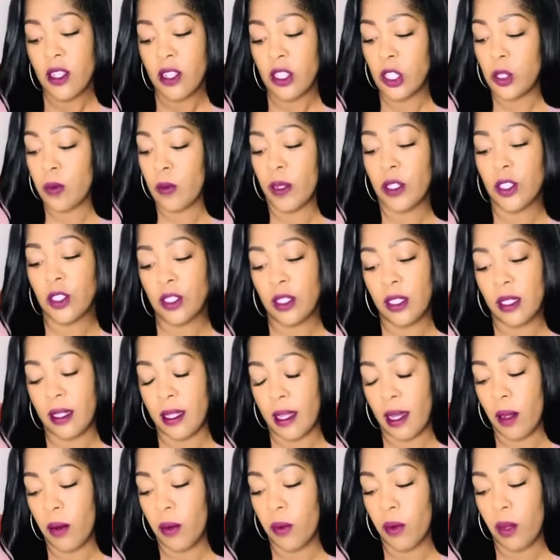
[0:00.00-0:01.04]
Especially
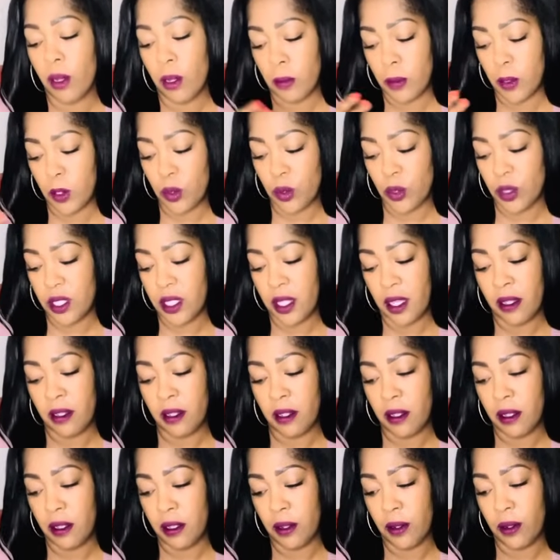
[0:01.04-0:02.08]
now, coming towards the end
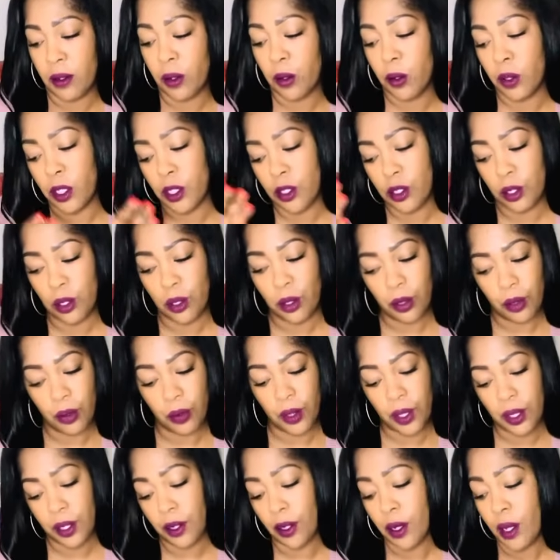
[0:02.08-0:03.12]
of the year, going into the new
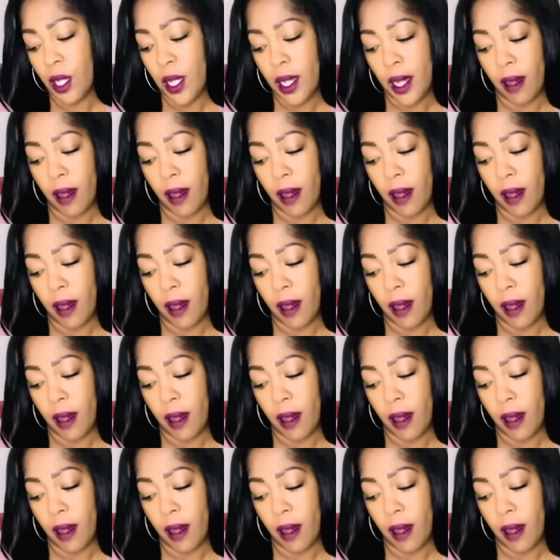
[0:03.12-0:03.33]
year,